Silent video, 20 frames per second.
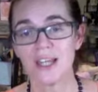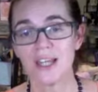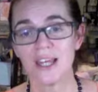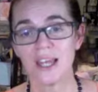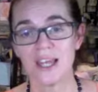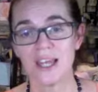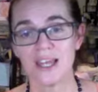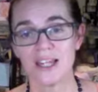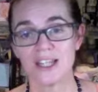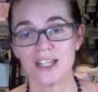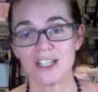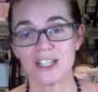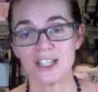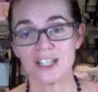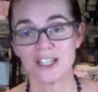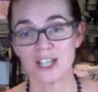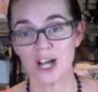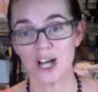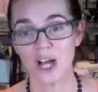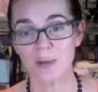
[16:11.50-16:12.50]
and
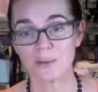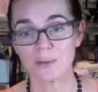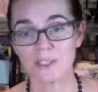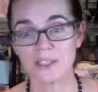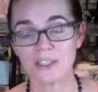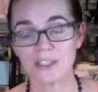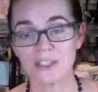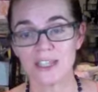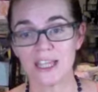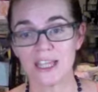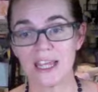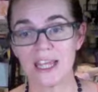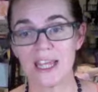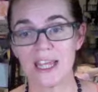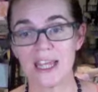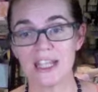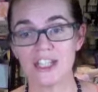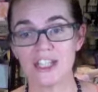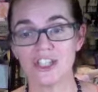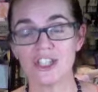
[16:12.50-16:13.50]
stopped,
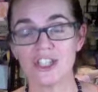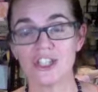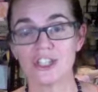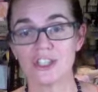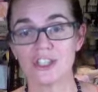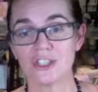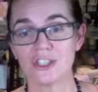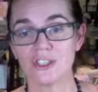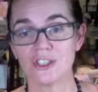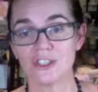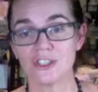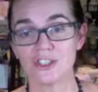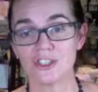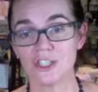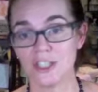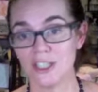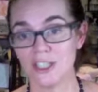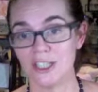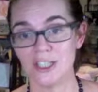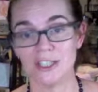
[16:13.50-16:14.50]
and
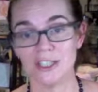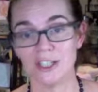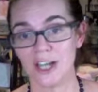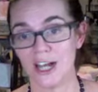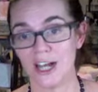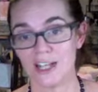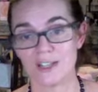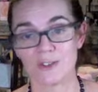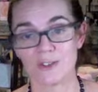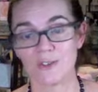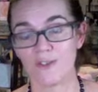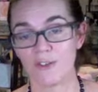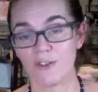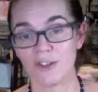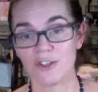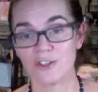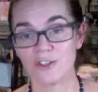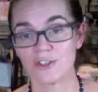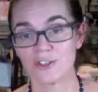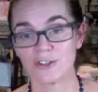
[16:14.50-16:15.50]
she has to
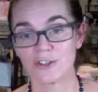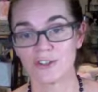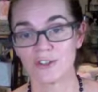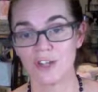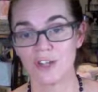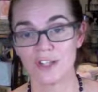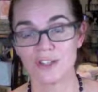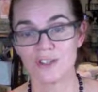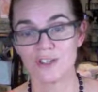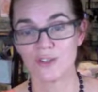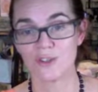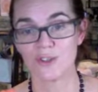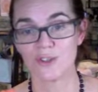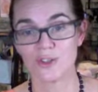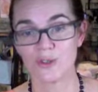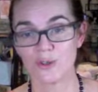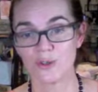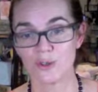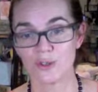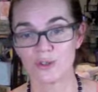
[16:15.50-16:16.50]
finish her inserts
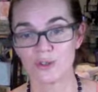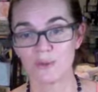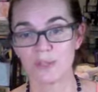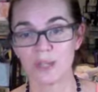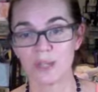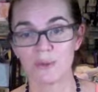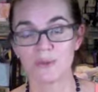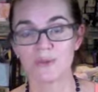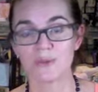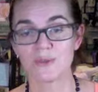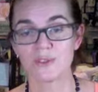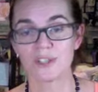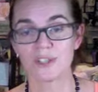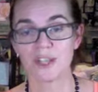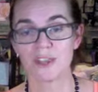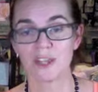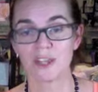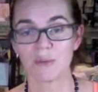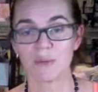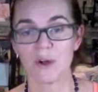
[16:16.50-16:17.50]
in order to be able to
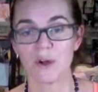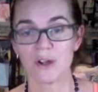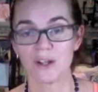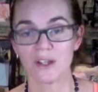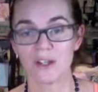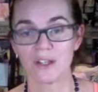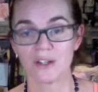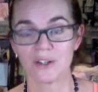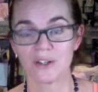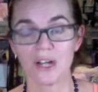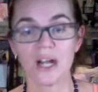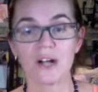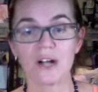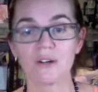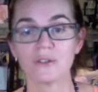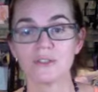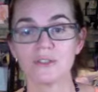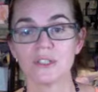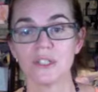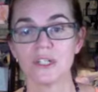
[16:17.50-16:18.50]
send that pocket letter out.
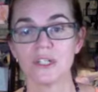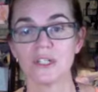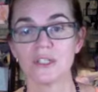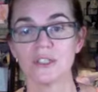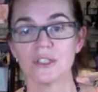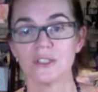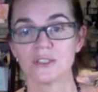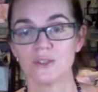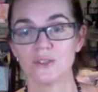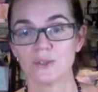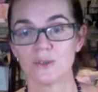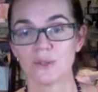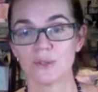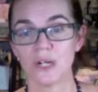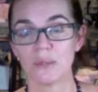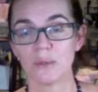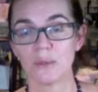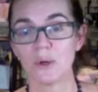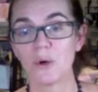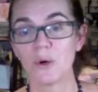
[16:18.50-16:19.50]
So
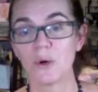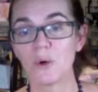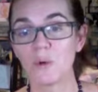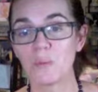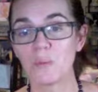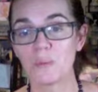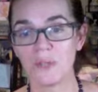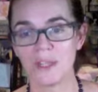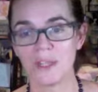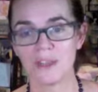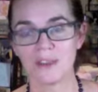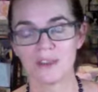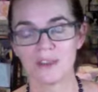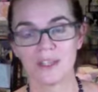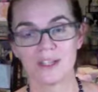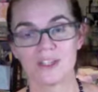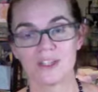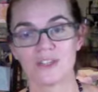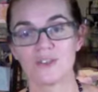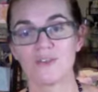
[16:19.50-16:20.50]
I'm hoping
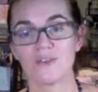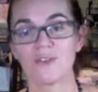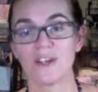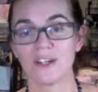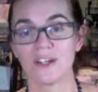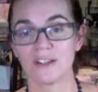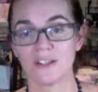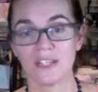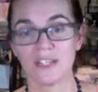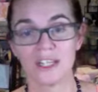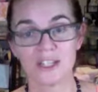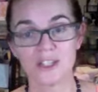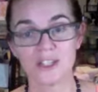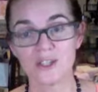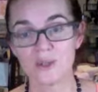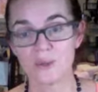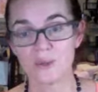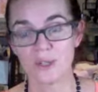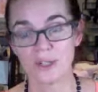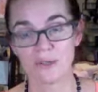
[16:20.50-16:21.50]
that she'll finally get to
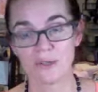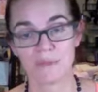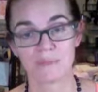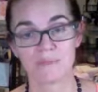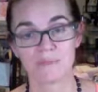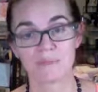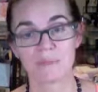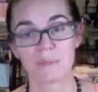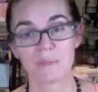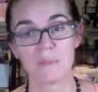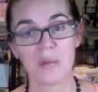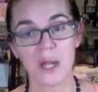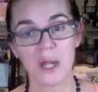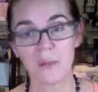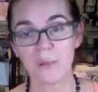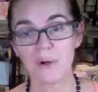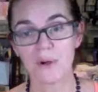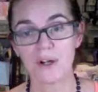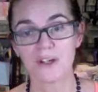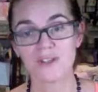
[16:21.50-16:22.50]
it. My
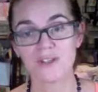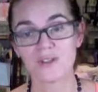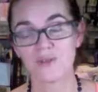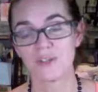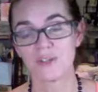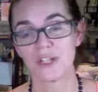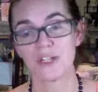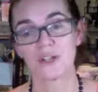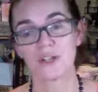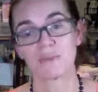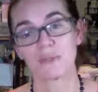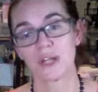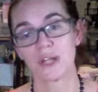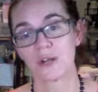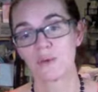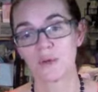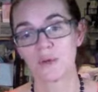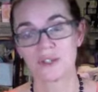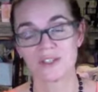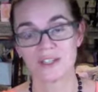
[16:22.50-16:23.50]
part is already done, but I
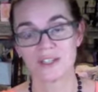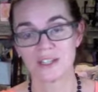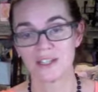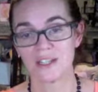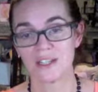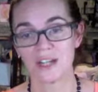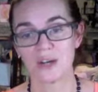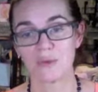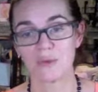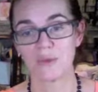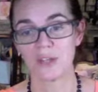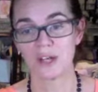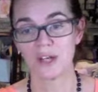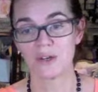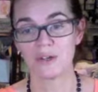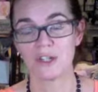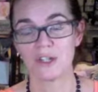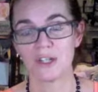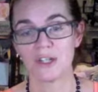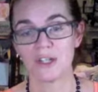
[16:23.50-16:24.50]
don't want to send it out without
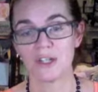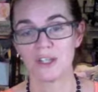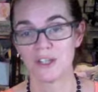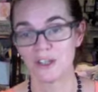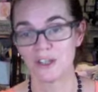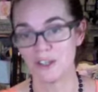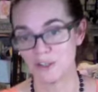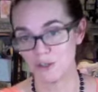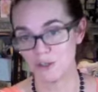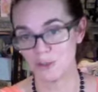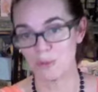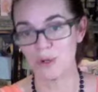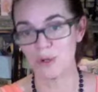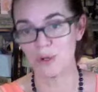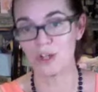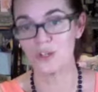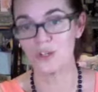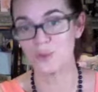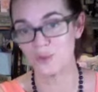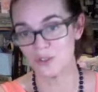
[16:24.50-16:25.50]
the other
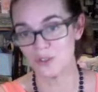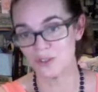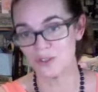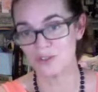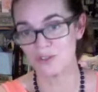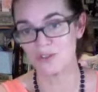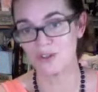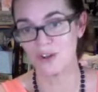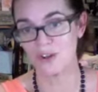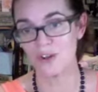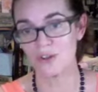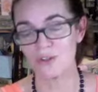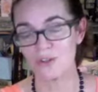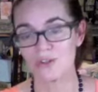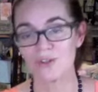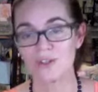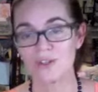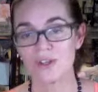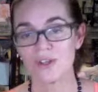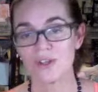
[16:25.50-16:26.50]
part, which is
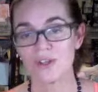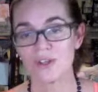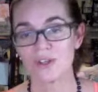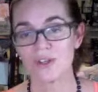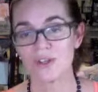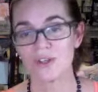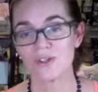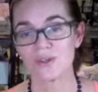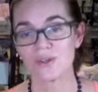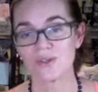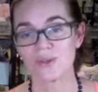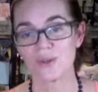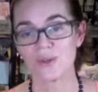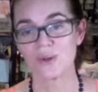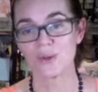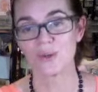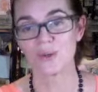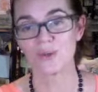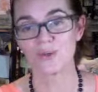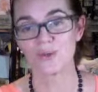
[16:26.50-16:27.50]
hers. So